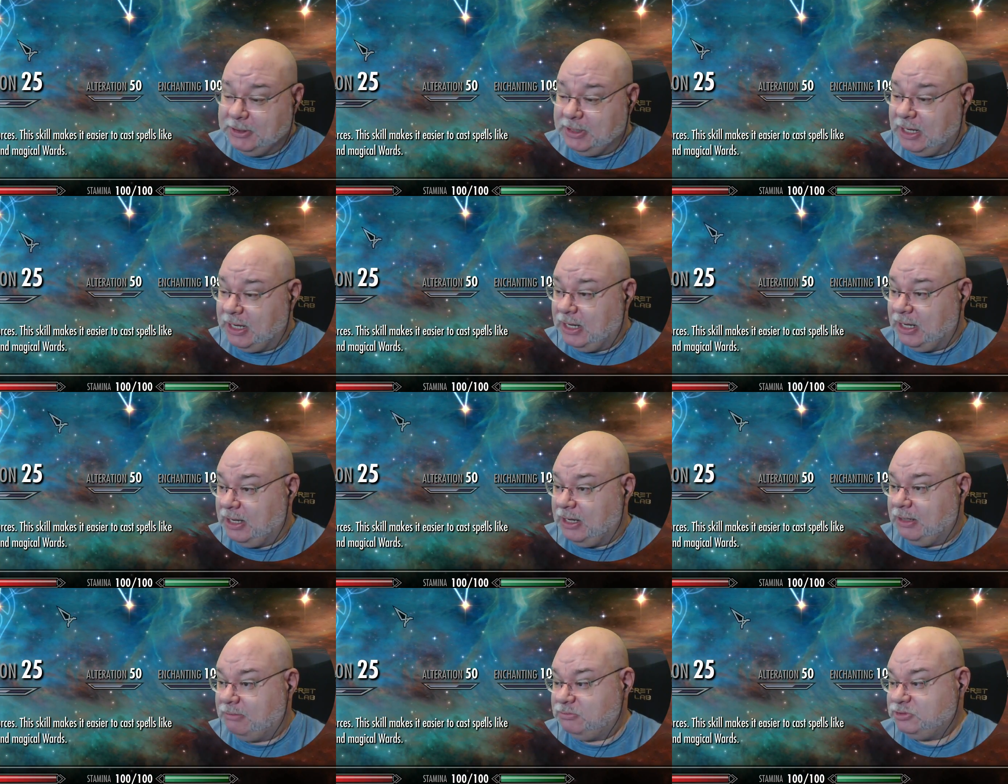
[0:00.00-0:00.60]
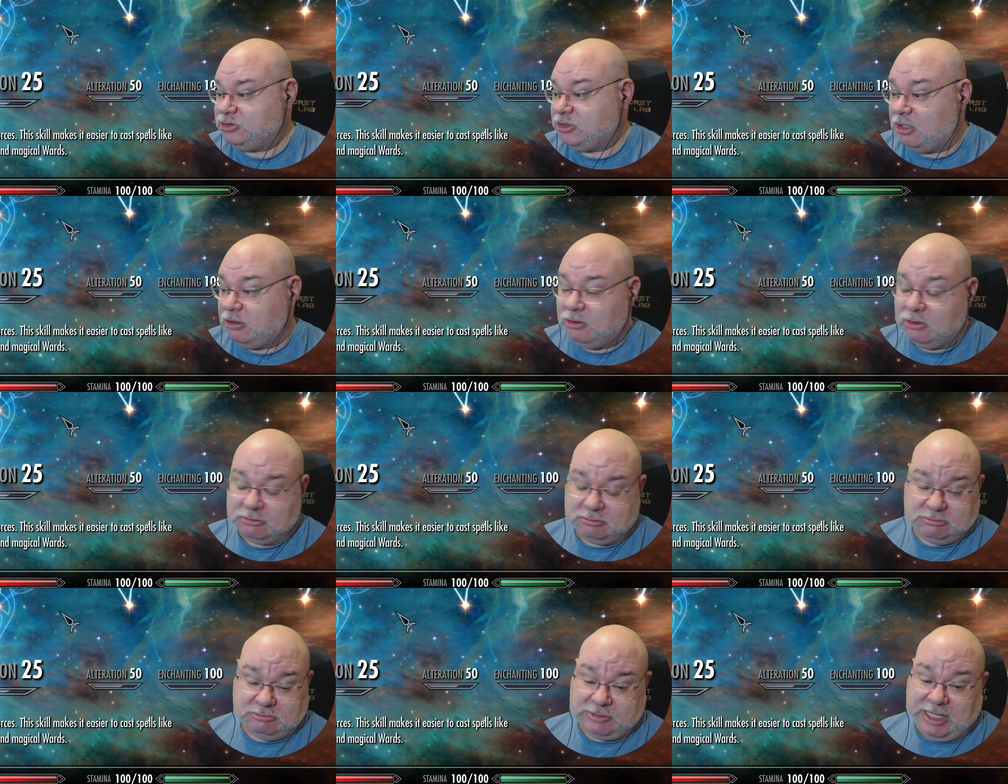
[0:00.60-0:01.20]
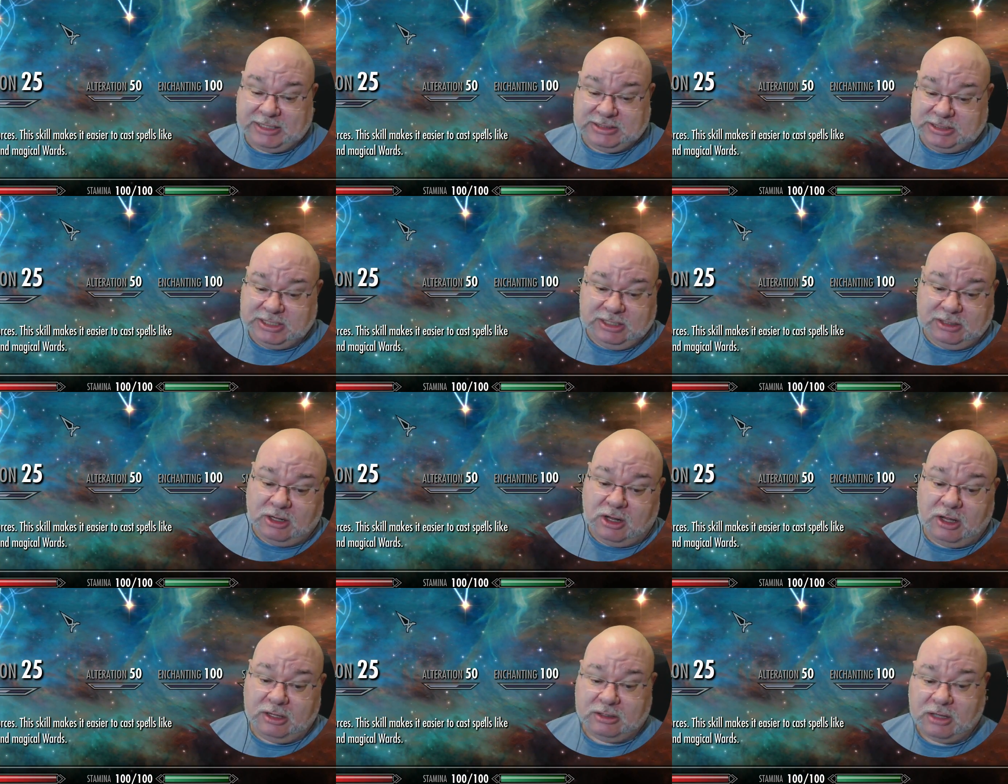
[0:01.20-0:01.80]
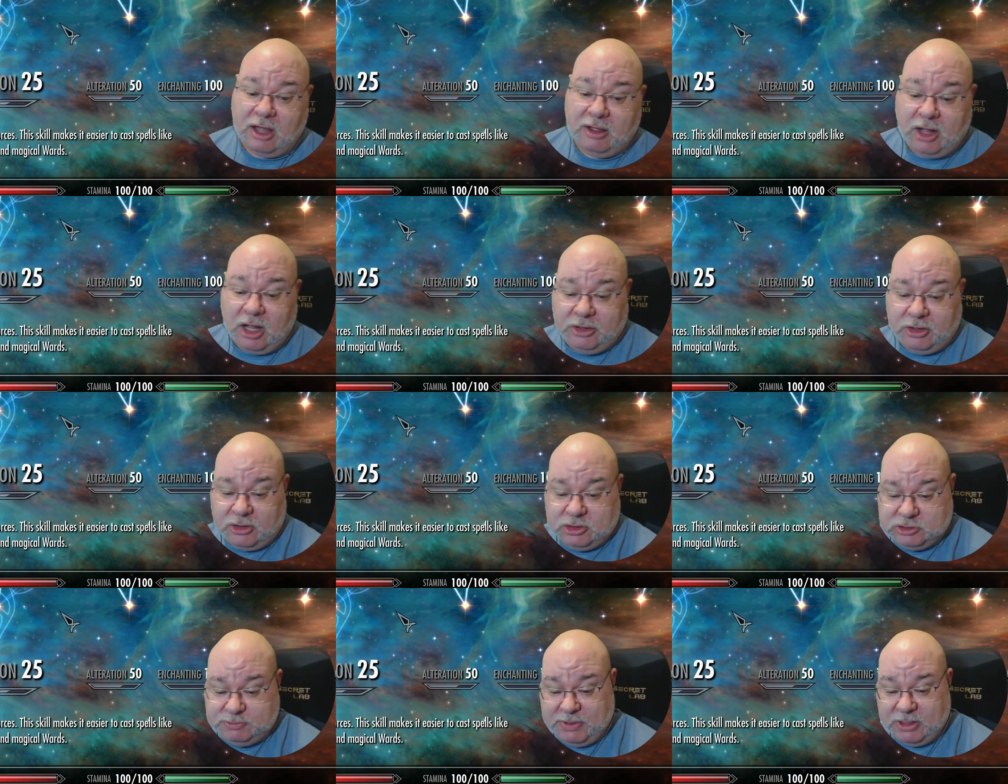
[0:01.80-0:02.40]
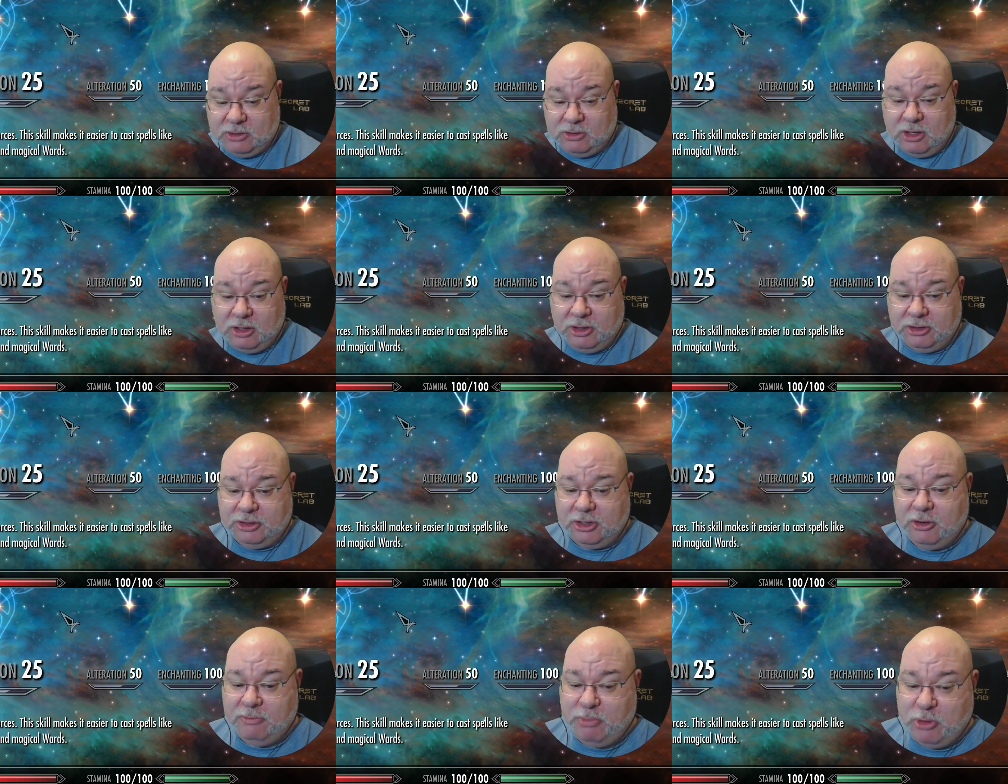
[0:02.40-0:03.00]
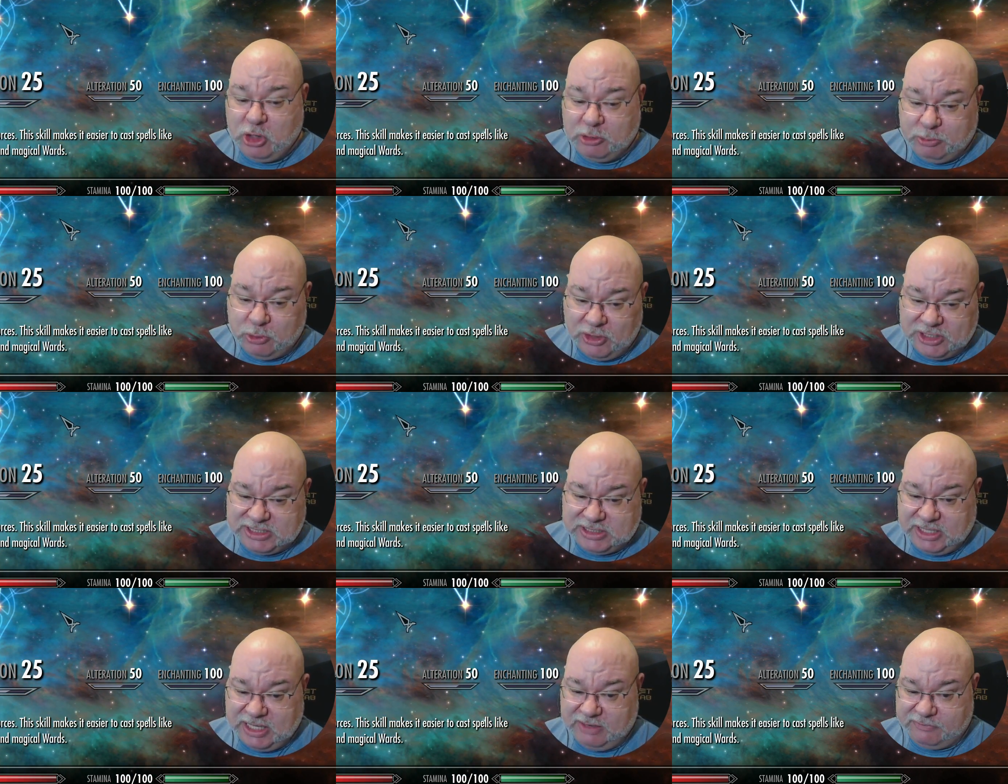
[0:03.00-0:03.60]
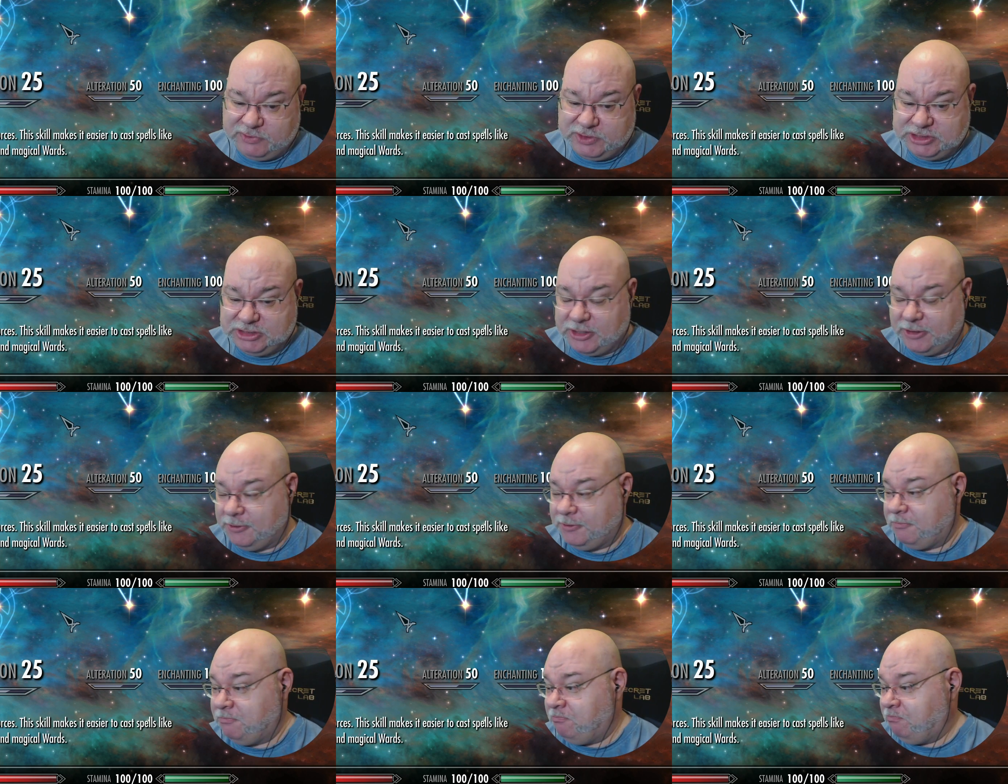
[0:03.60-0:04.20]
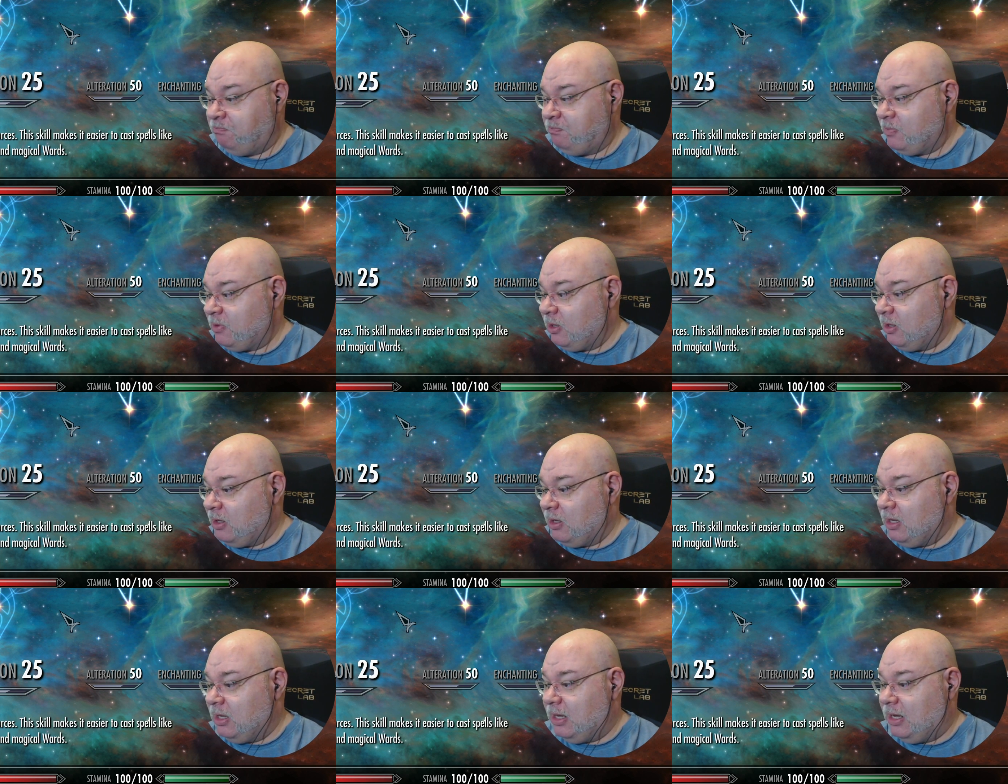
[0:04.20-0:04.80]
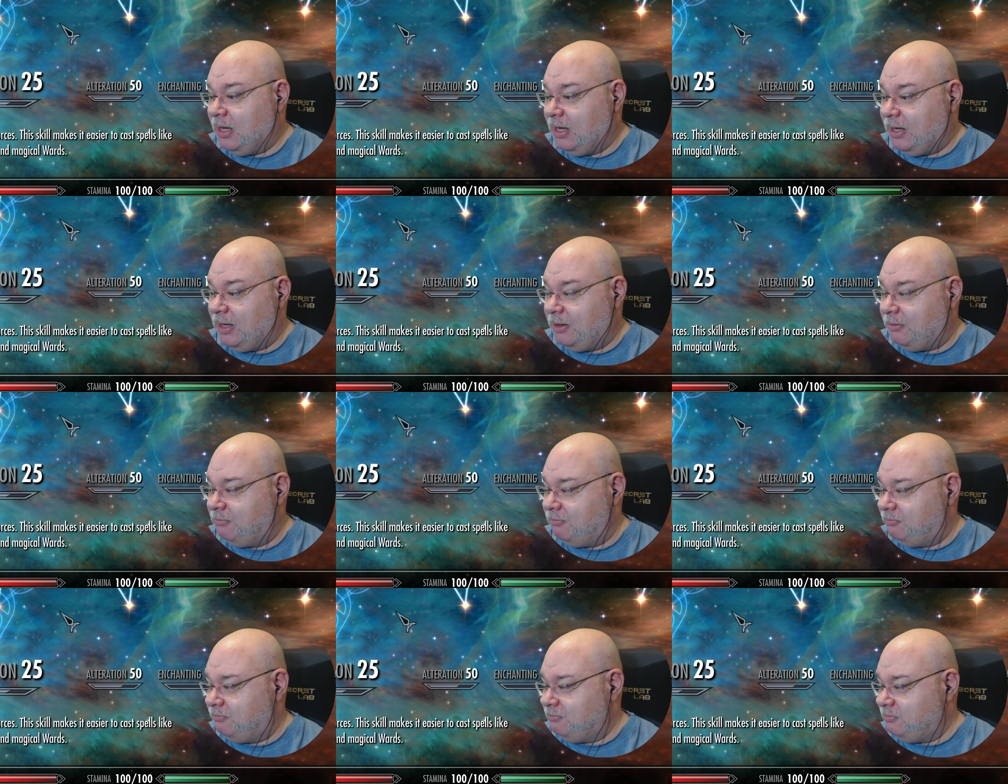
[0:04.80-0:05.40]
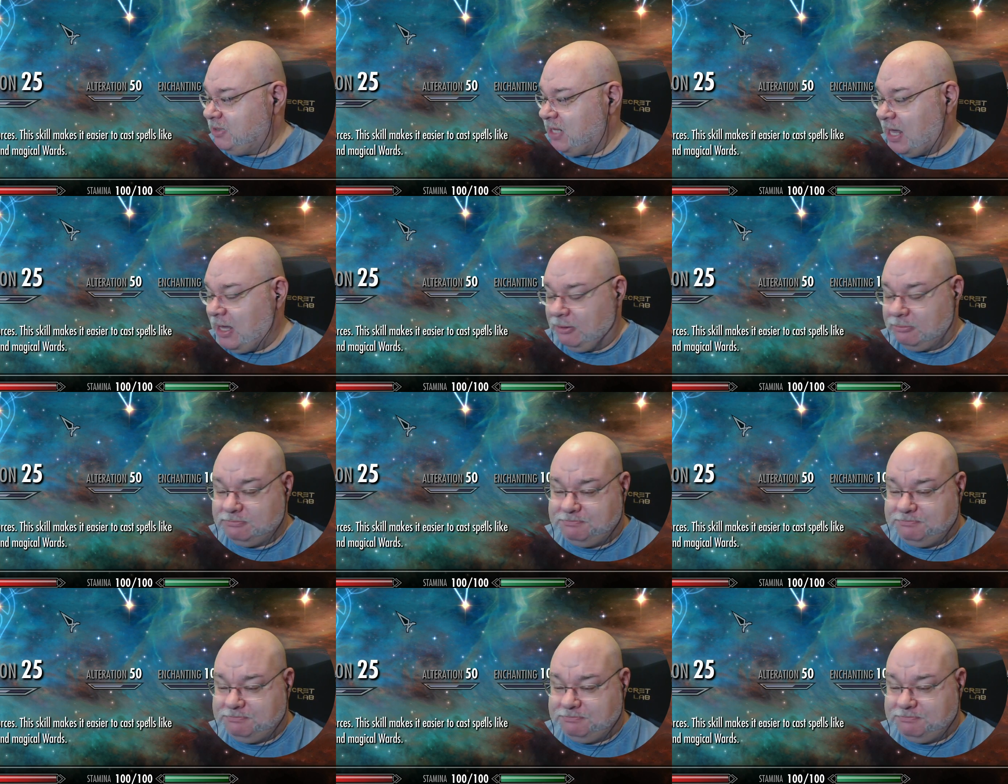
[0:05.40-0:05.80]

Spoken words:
So look, that's it. I got no spell, I got no perk points left. So yeah,